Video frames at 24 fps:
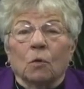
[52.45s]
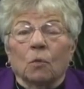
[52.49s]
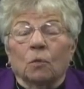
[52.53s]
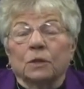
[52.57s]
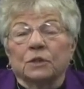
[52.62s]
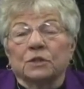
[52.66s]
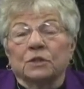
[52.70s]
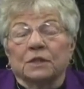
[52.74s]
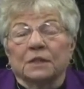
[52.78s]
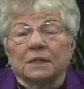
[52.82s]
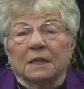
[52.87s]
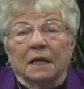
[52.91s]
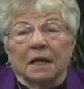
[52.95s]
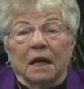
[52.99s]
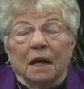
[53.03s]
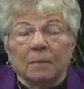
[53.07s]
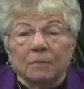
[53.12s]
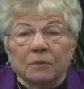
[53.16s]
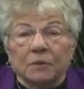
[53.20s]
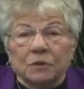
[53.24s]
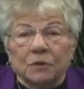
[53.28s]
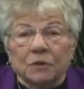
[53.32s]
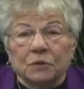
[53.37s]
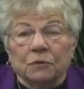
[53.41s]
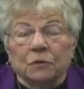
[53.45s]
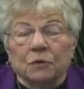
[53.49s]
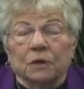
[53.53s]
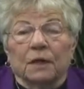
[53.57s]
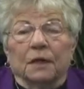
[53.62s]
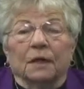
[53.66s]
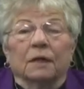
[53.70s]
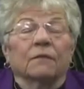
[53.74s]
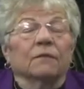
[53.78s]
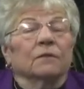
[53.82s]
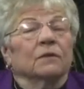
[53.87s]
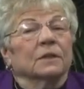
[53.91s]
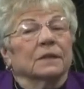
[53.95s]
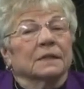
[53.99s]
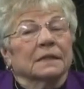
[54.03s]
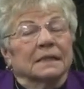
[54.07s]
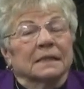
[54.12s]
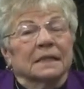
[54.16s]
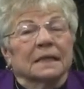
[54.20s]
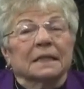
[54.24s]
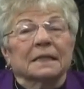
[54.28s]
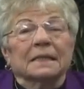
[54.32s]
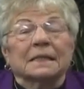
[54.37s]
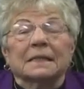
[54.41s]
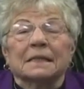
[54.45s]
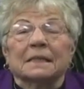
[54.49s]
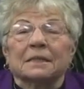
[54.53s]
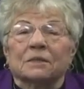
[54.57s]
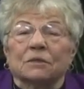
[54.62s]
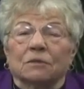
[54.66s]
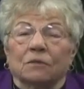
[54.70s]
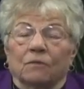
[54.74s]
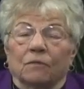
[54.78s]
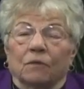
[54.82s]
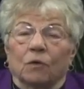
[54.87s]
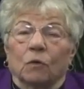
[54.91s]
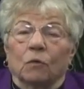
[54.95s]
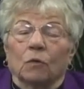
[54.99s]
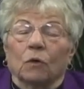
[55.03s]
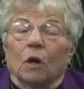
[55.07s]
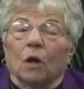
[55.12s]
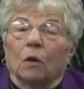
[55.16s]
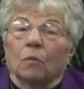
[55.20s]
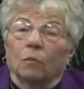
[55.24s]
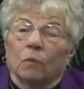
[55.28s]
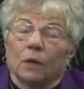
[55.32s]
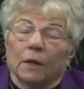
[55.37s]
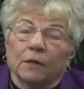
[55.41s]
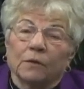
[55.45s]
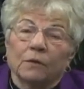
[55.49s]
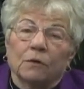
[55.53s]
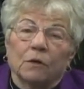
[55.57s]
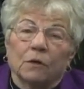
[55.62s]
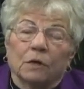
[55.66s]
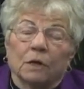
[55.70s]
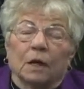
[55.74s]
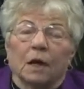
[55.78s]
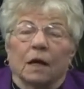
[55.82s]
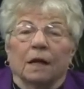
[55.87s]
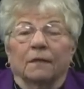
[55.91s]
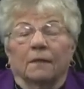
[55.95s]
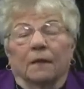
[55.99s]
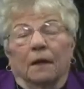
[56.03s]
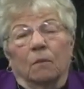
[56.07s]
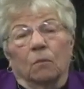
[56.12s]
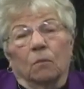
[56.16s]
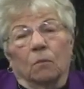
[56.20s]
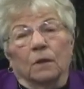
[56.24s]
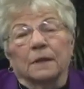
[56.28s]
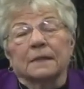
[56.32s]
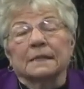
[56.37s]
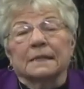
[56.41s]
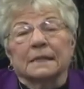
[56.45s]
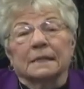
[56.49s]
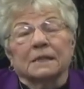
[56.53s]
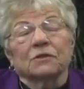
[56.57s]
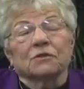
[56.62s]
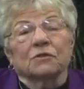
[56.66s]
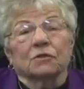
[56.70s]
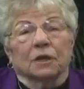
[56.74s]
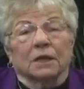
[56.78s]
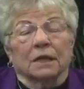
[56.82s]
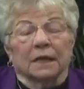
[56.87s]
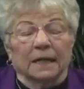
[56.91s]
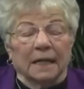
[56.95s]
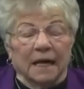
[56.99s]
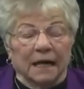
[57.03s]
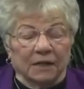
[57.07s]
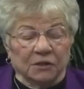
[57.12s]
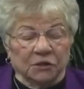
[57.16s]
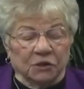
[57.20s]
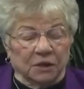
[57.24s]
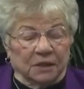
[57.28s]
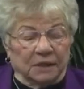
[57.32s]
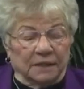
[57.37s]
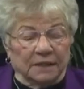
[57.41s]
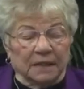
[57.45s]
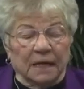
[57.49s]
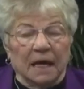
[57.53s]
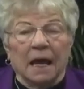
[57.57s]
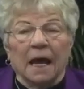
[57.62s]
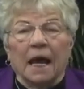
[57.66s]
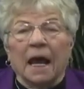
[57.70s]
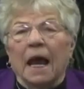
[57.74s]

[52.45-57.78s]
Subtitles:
which is an opportunity for the citizens to vote on whether or not they want district elections.